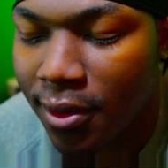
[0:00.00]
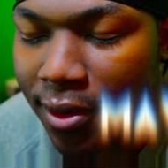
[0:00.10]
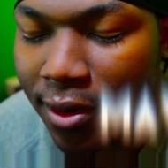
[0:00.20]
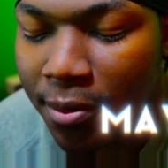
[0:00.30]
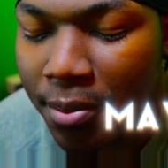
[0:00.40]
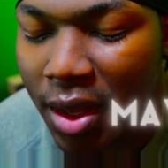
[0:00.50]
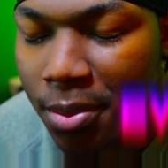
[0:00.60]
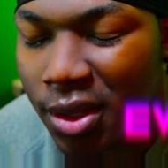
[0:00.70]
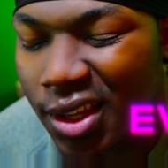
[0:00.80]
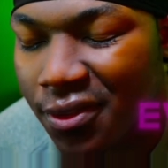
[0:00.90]
maybe
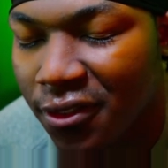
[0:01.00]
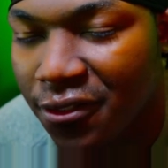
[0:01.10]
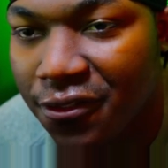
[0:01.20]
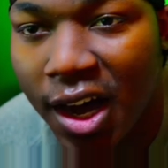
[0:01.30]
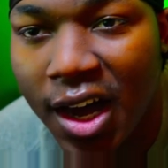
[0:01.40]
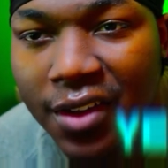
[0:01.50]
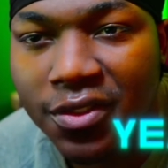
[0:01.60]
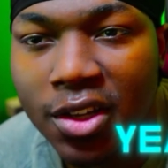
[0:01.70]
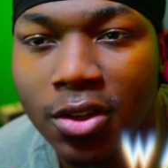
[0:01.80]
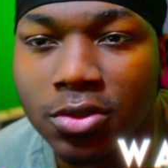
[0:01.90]
even 5
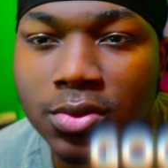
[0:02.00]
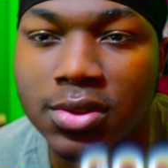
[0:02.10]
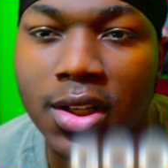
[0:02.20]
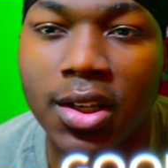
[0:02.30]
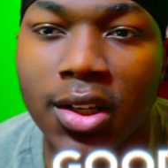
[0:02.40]
years was good.